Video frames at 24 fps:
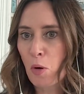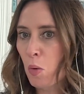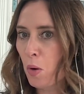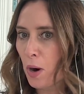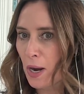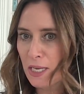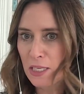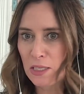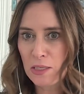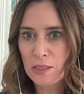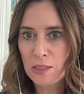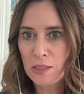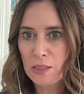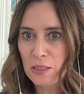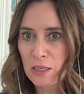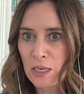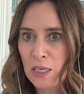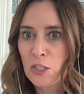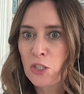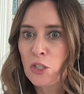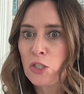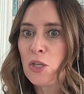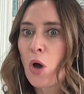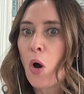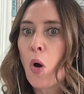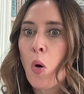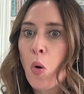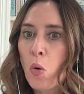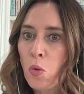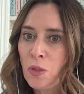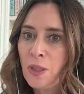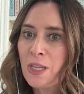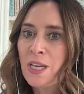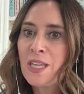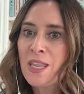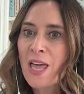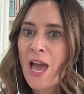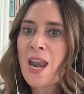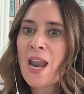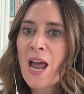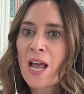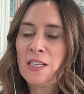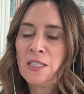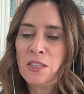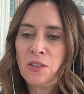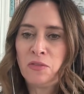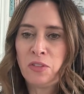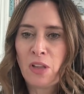points. It's only that
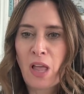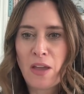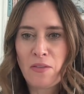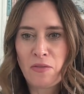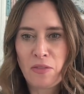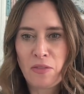end of life